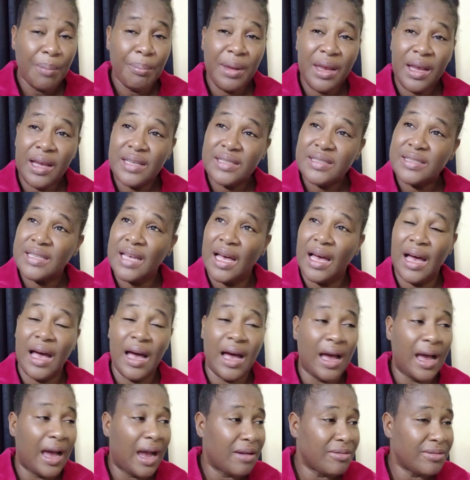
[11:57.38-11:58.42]
because
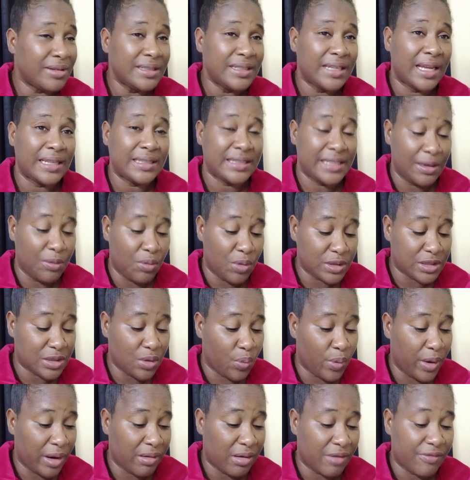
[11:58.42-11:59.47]
Aaron Dante was
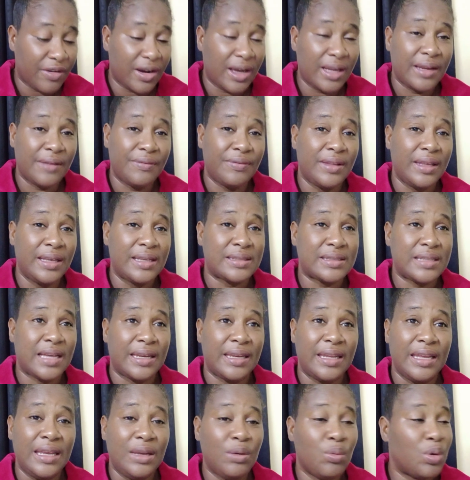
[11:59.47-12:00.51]
aware of all of this,
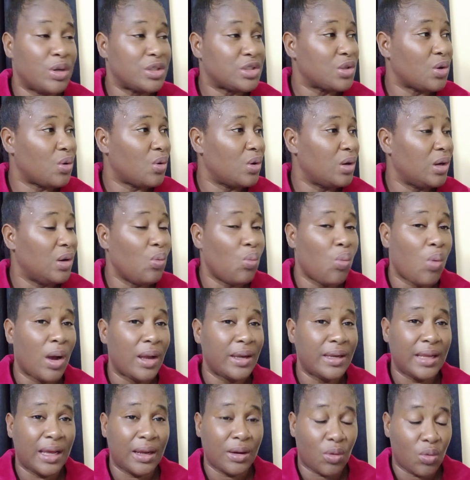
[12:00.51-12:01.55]
and he was the only
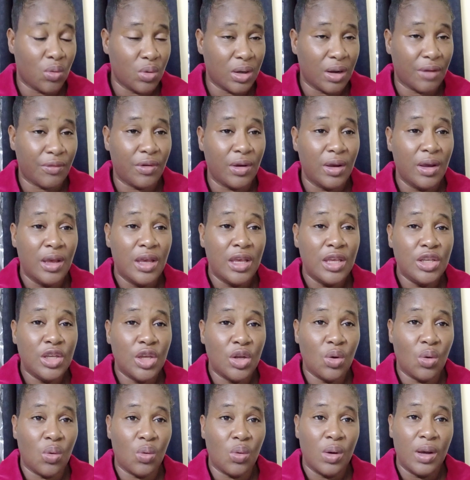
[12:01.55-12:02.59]
one that could have,
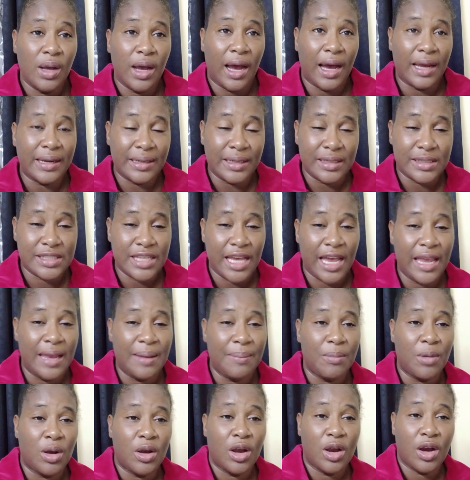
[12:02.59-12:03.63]
at the
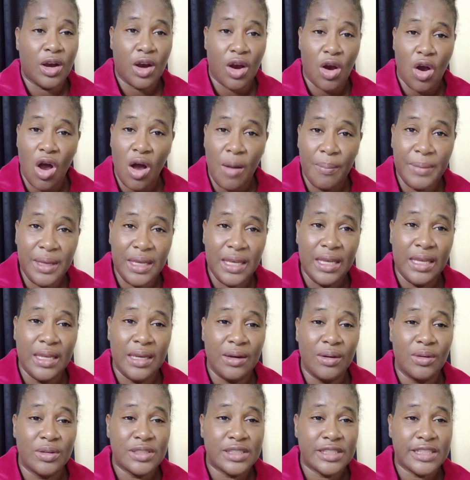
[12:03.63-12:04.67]
time,
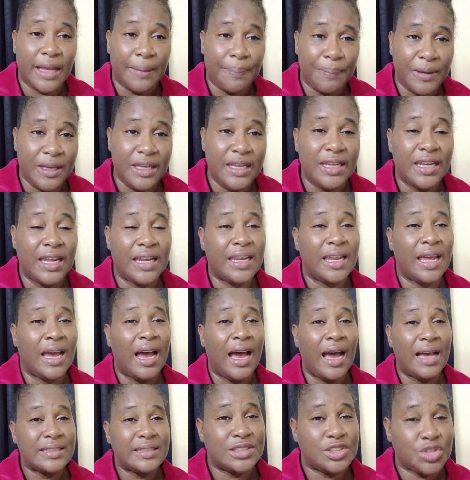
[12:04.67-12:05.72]
step in and
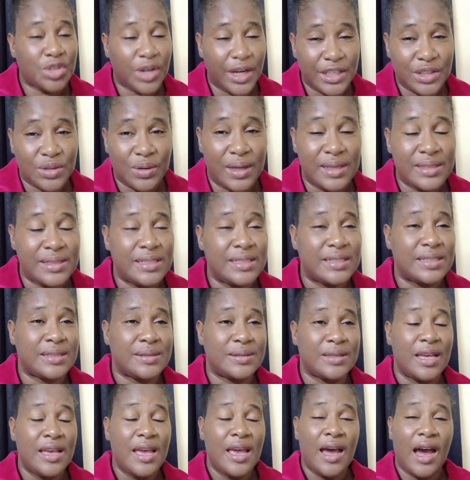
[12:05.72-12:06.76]
try to assist
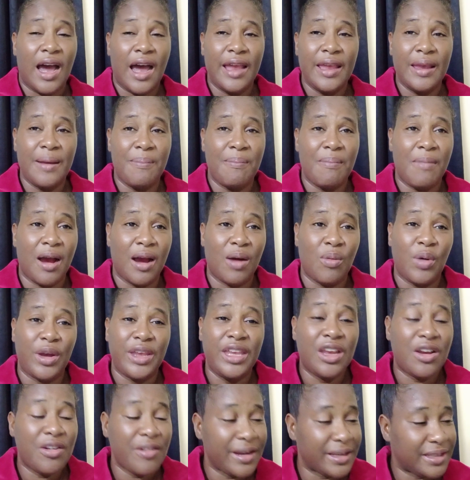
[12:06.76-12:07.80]
Marwa.
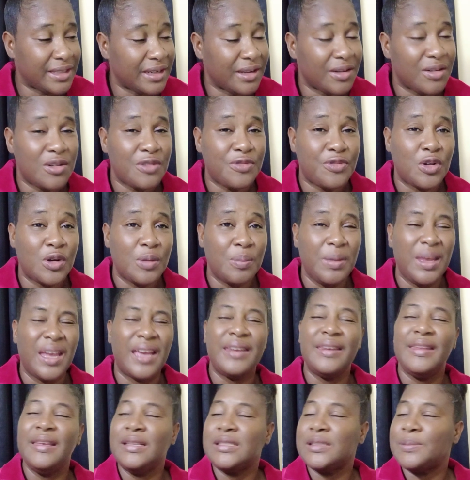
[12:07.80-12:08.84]
He created a GoFundMe
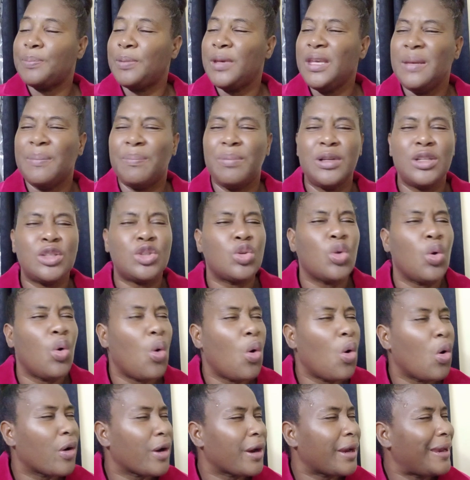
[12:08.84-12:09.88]
and these people
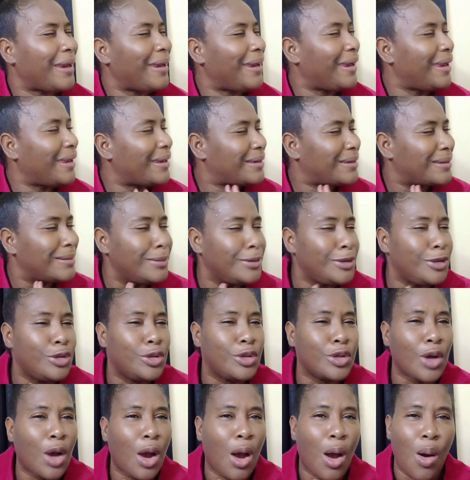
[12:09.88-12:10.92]
tore it
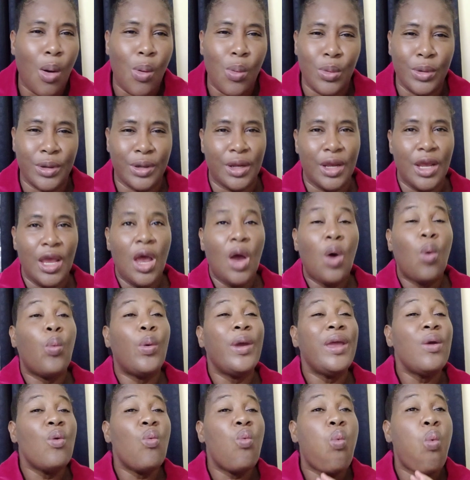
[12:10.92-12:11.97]
down.
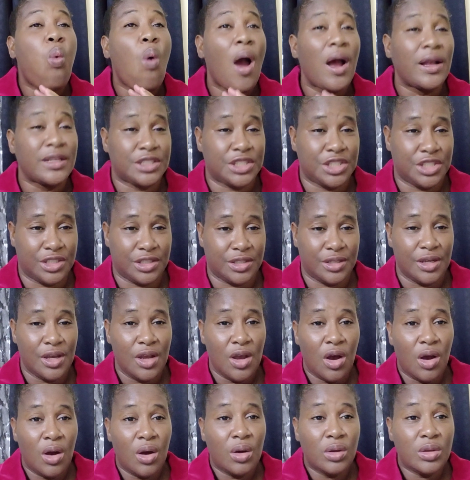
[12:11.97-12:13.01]
We watched.
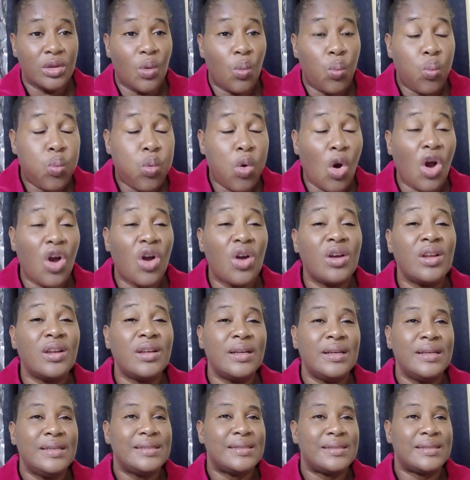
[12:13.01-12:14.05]
The
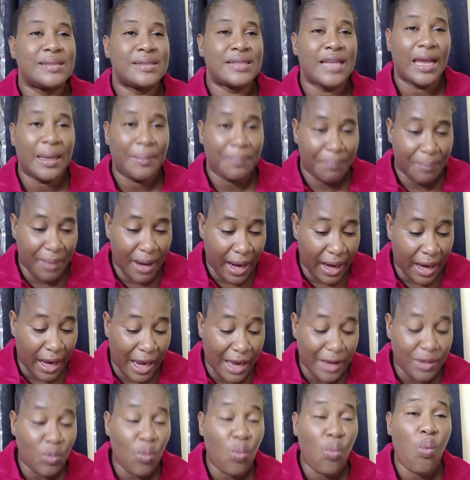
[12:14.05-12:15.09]
world sat back
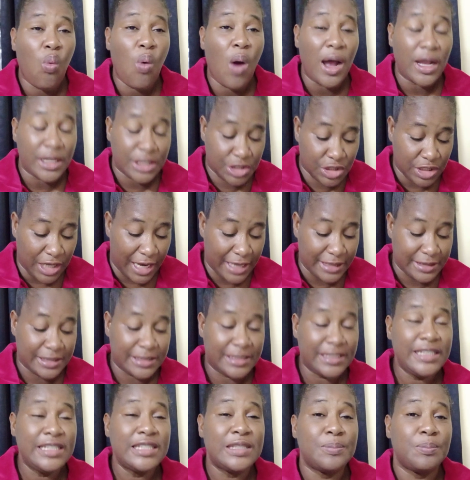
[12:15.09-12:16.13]
and watched as
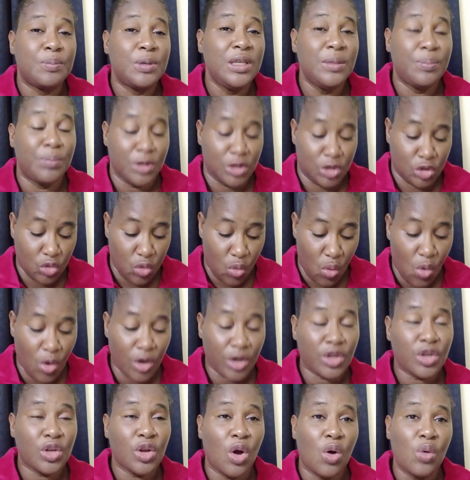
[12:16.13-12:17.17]
these people
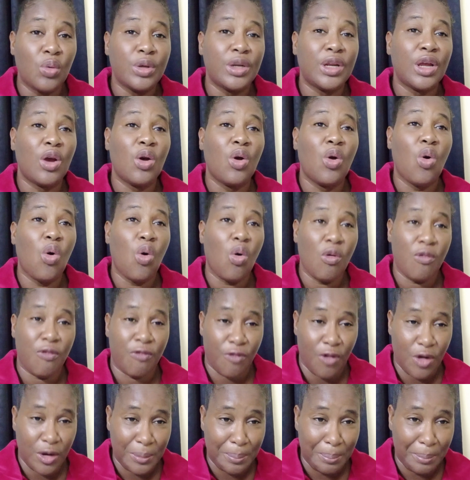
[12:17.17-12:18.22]
tore down the
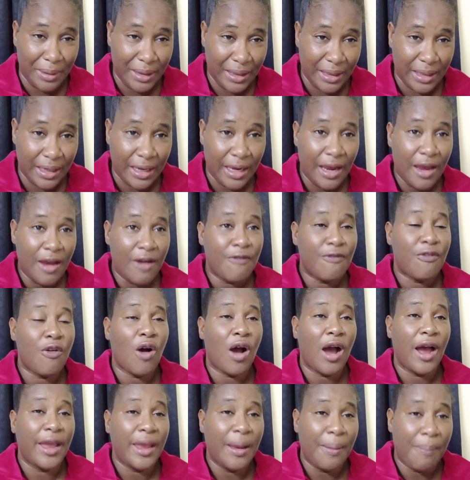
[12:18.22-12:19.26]
GoFundMe
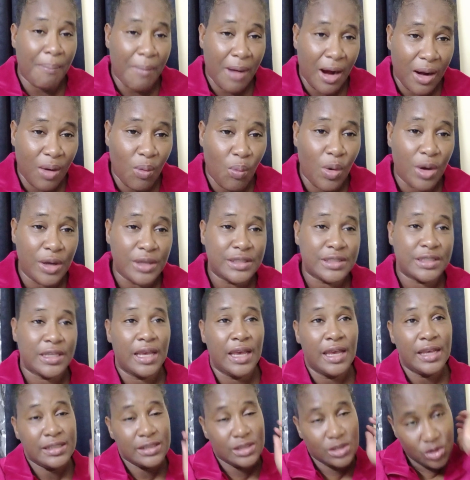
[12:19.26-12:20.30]
for Marwa's
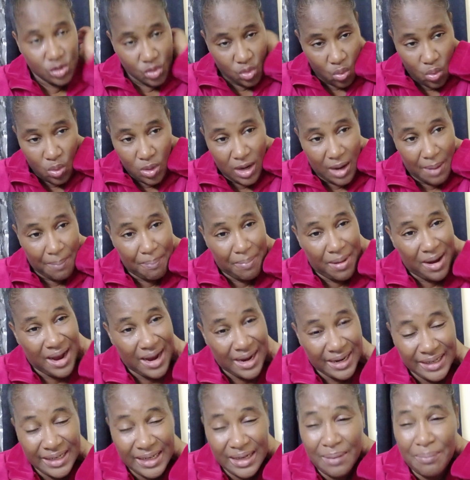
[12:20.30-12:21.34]
solar
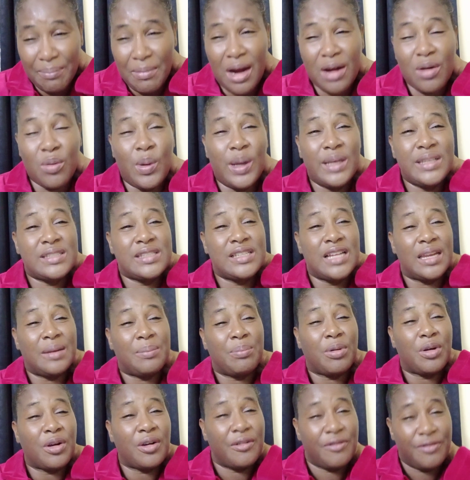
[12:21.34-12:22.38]
panel. Marwa is not
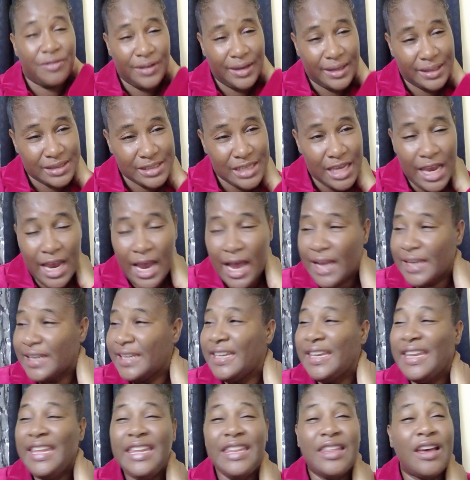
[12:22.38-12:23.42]
perfect,
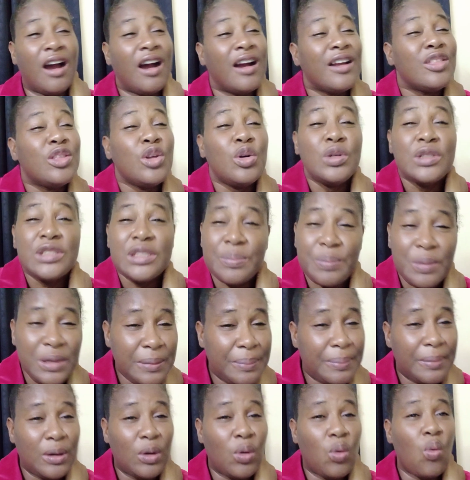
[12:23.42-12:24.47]
and neither are those
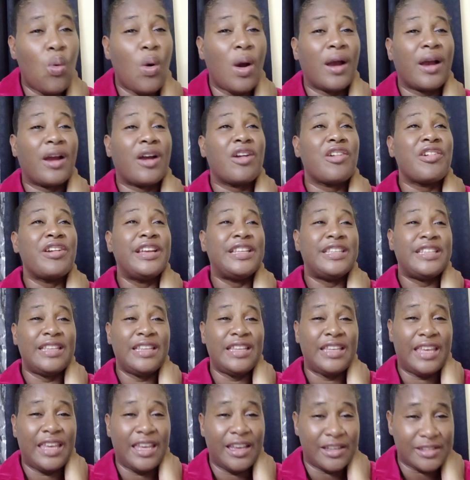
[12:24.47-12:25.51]
people who are
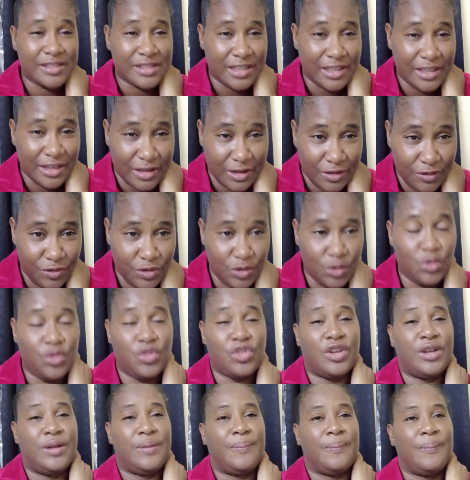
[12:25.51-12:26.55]
creating chaos and
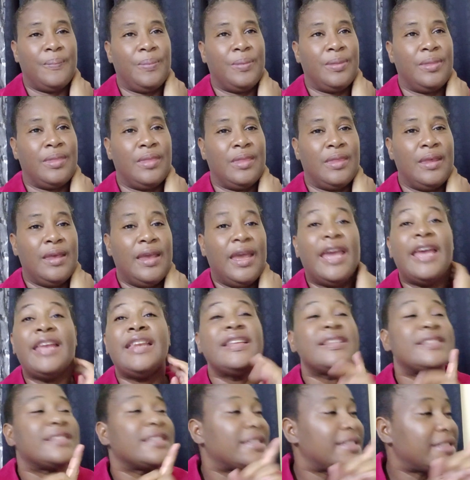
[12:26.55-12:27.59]
confusion.
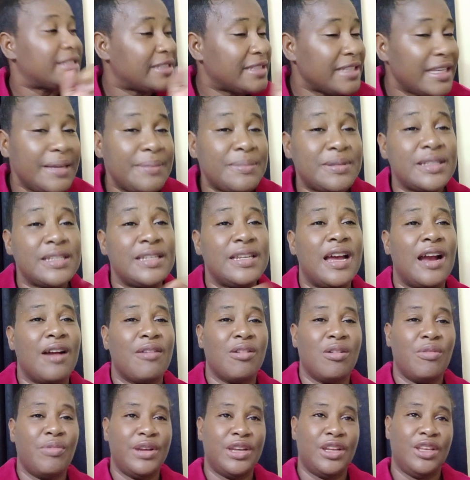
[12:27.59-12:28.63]
It is the same
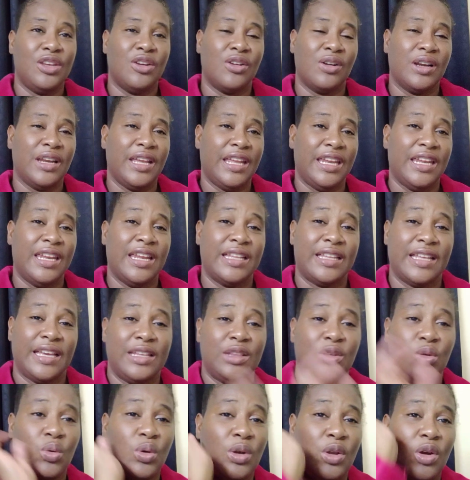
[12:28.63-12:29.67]
scenario with the young lady that I
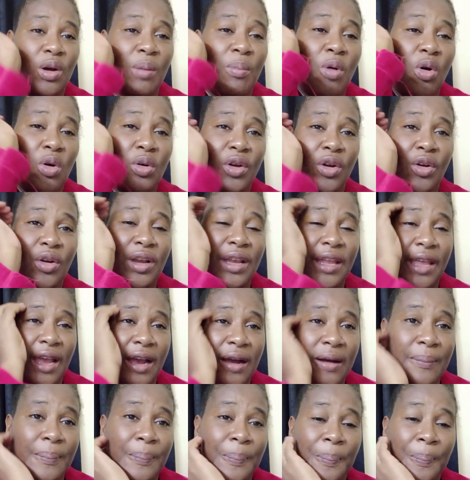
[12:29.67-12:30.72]
told you about earlier.